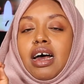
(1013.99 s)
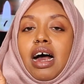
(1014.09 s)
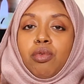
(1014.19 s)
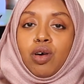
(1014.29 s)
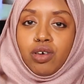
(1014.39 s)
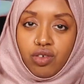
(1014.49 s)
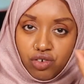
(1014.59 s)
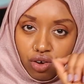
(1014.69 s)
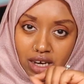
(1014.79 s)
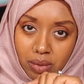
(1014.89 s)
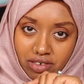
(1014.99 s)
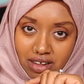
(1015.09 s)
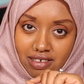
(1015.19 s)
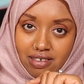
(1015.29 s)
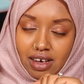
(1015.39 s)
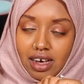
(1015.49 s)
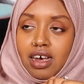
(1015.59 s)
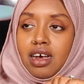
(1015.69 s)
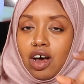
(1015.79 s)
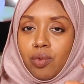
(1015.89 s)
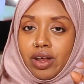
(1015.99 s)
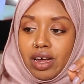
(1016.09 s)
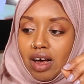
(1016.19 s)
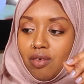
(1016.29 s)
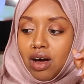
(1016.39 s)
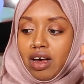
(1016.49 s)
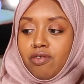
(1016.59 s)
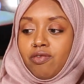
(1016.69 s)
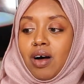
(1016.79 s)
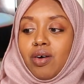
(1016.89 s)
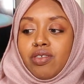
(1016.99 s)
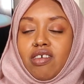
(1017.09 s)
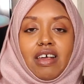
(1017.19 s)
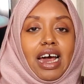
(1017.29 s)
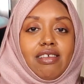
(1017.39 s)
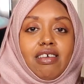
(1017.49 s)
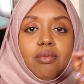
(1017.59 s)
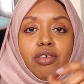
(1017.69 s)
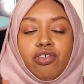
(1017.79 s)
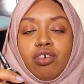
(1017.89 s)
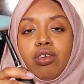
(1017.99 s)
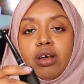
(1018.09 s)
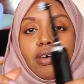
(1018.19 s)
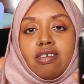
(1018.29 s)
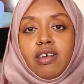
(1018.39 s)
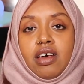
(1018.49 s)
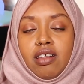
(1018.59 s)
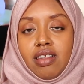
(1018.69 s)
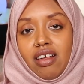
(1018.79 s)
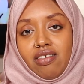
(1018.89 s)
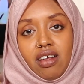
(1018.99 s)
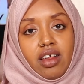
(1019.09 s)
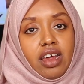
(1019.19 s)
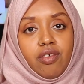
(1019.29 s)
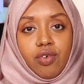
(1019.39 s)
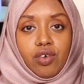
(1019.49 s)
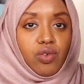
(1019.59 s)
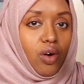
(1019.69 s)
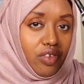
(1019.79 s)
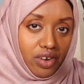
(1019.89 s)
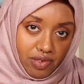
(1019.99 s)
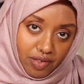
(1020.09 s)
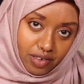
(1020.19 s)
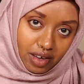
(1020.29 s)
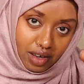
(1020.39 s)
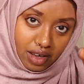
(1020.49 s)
I'm going to John Lewis, let's say, I found this item in John Lewis that's selling it for 250.